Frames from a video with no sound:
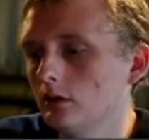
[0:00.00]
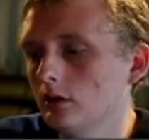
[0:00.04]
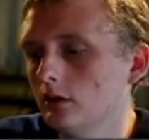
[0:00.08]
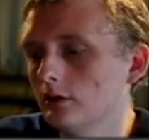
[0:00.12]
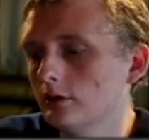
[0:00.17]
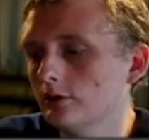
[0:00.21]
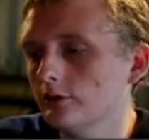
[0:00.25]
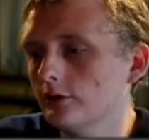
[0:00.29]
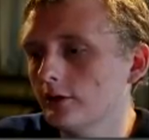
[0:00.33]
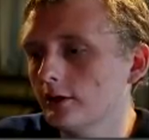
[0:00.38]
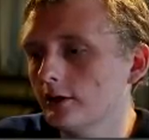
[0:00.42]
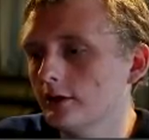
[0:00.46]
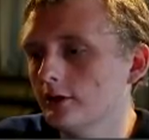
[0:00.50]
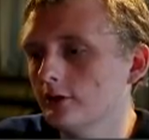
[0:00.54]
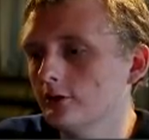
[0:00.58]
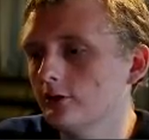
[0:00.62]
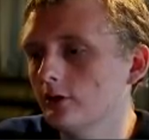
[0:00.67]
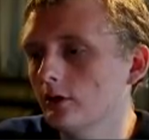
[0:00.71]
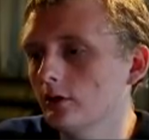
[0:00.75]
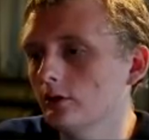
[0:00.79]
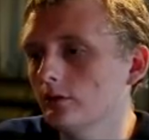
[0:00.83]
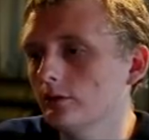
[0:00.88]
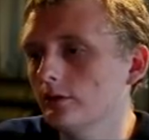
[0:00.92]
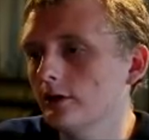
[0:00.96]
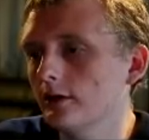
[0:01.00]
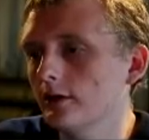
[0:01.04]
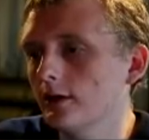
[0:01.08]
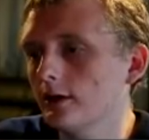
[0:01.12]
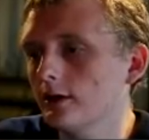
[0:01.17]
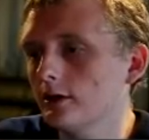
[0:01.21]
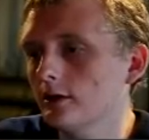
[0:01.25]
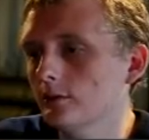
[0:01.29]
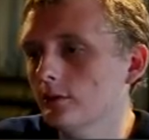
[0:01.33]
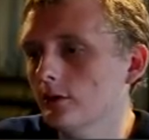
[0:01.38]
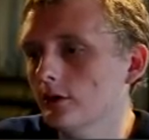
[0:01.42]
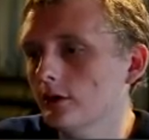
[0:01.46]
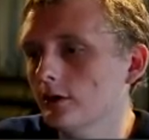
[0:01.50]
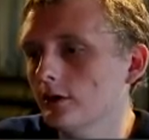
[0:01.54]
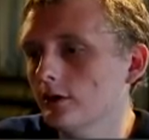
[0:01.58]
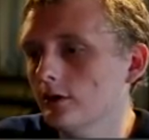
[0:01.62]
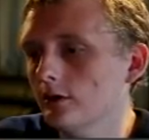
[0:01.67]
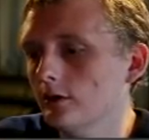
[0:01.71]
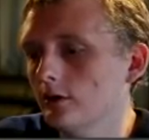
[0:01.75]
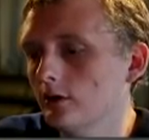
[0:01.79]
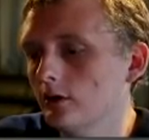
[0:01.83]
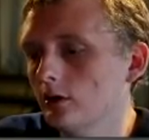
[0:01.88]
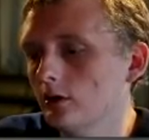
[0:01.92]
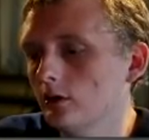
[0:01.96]
It looks like he's going with an Ekimara.
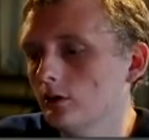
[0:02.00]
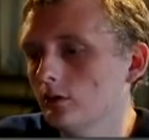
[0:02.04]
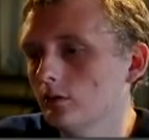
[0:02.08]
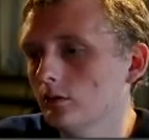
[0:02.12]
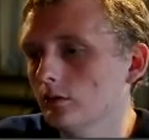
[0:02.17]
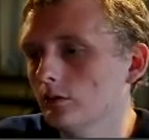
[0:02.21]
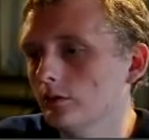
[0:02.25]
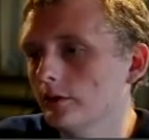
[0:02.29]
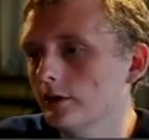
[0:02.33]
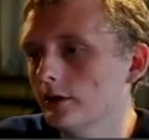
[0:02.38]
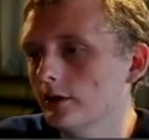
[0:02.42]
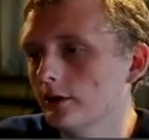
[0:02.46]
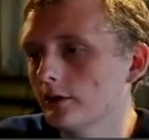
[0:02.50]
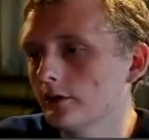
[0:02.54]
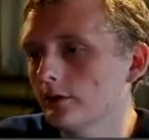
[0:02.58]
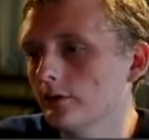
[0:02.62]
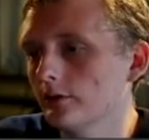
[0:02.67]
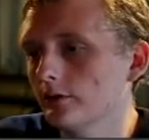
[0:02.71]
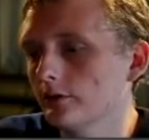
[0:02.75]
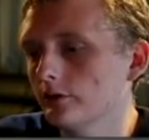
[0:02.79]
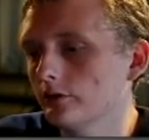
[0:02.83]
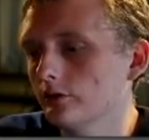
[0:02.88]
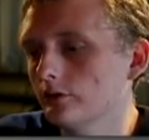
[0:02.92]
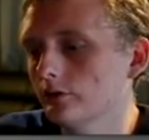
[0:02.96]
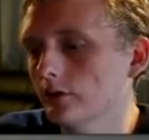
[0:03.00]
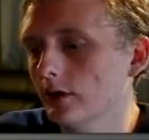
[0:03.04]
Well, we are going to